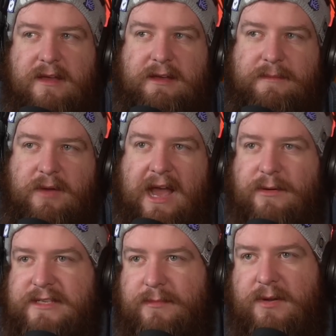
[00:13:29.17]
I
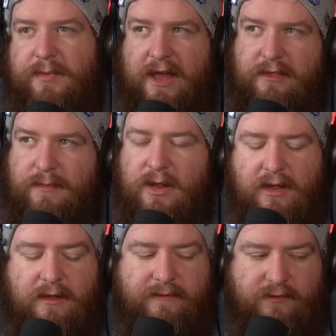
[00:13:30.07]
was able to buy them
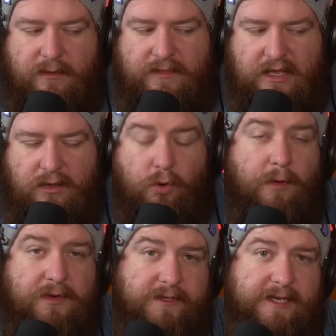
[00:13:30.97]
from the
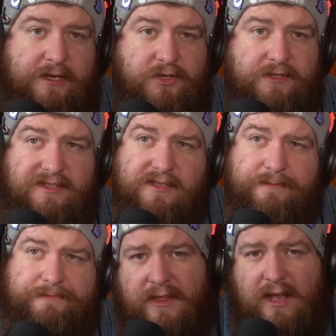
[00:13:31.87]
orbital stations
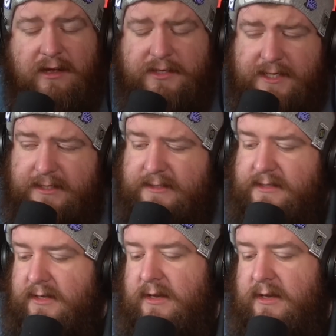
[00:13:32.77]
in the cargo centers.